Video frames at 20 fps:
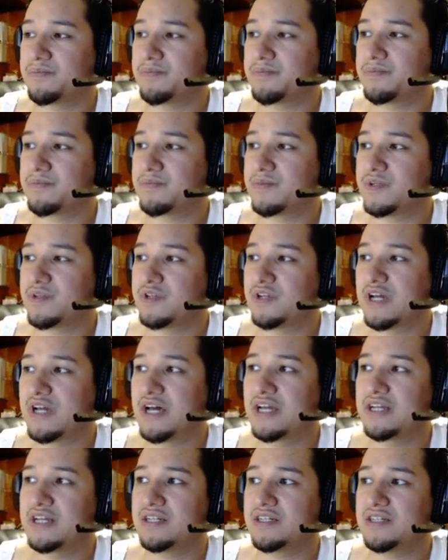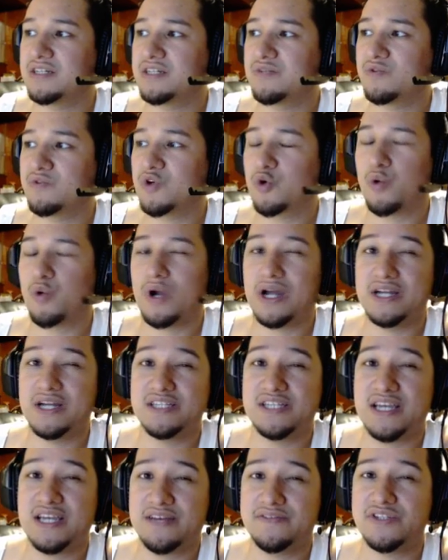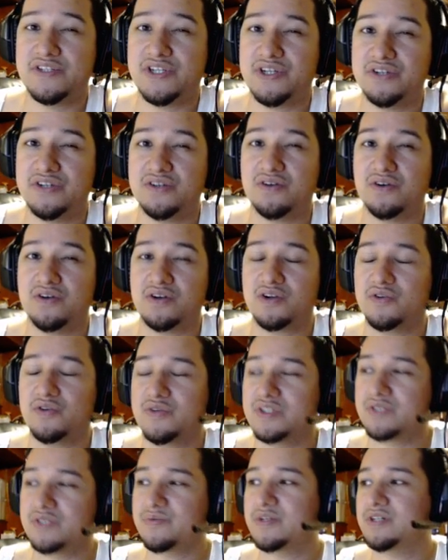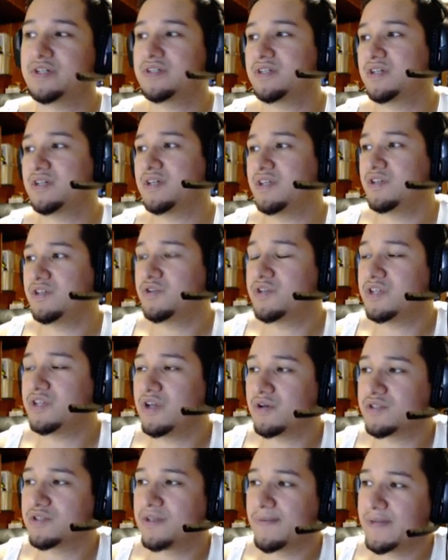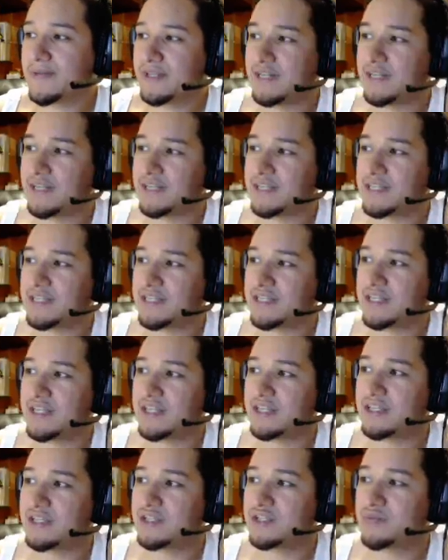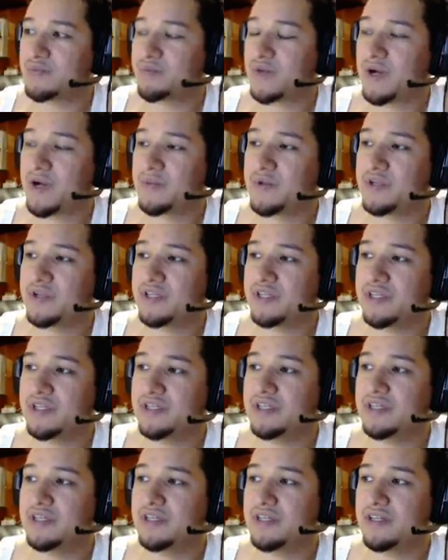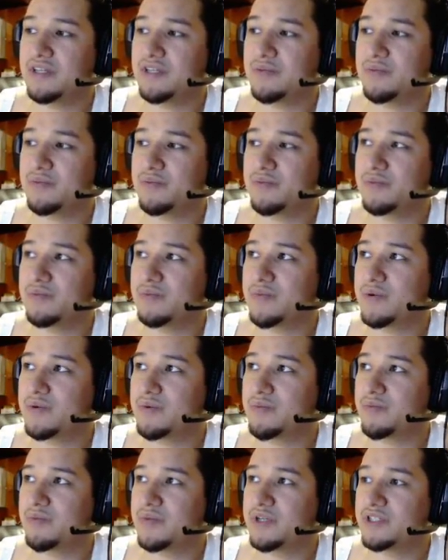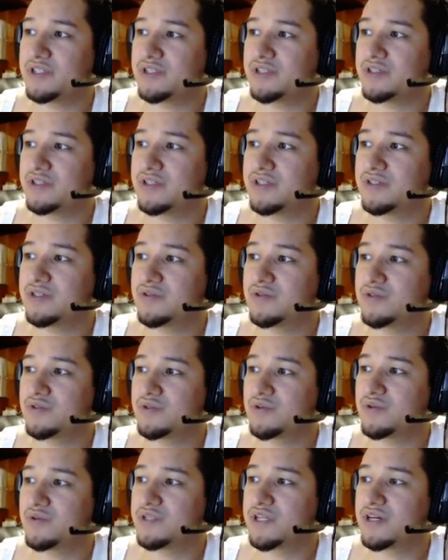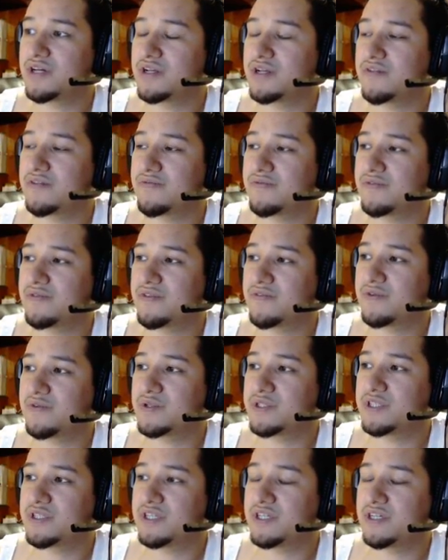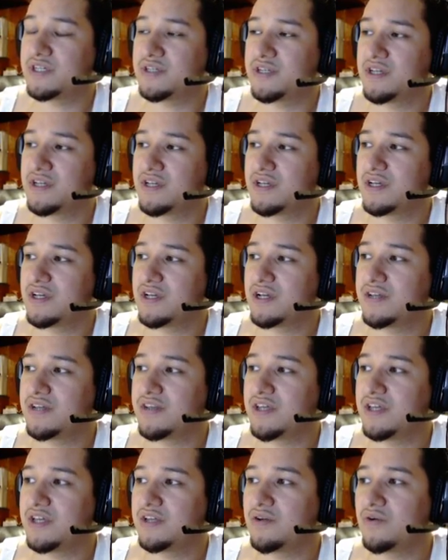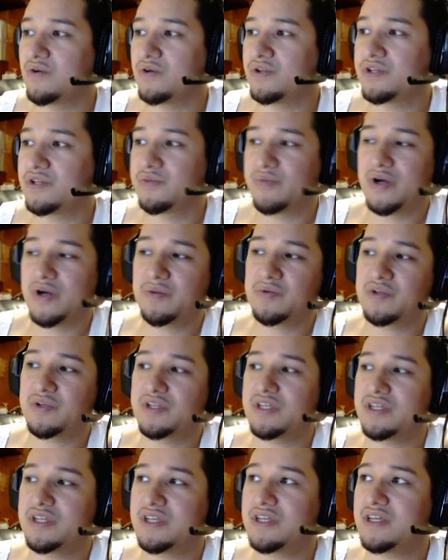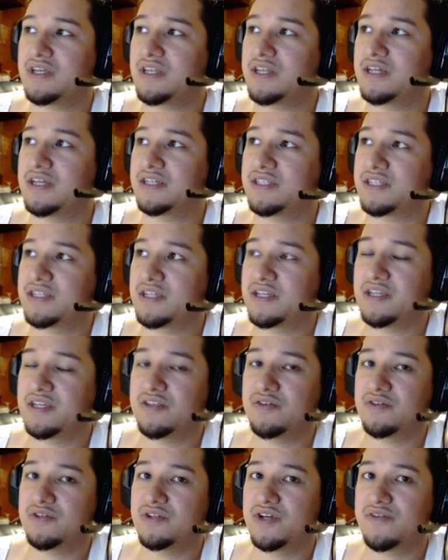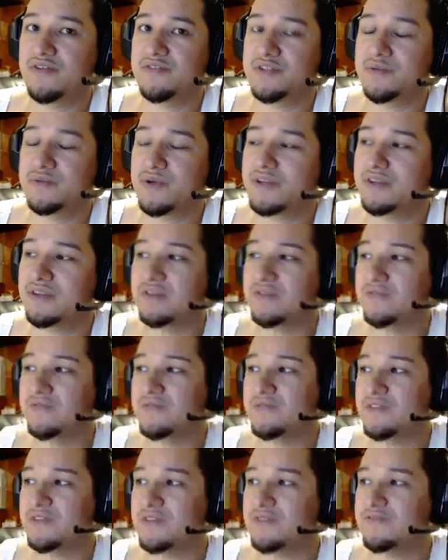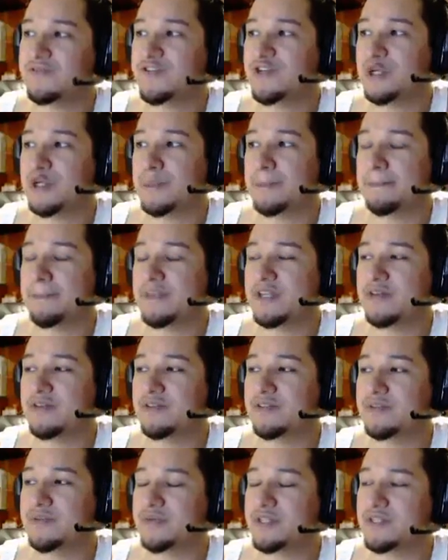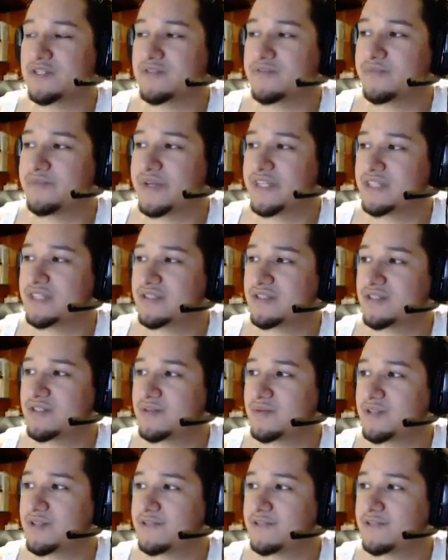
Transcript: you're not required to have Cheer or Charisma, you can go something like this and then just pop your EE and then bust your Dual Swords out at the first thing, and then, or you can pop your EE and, like, say use your Heaven's Breath if you know, there's a bunch of mages or something.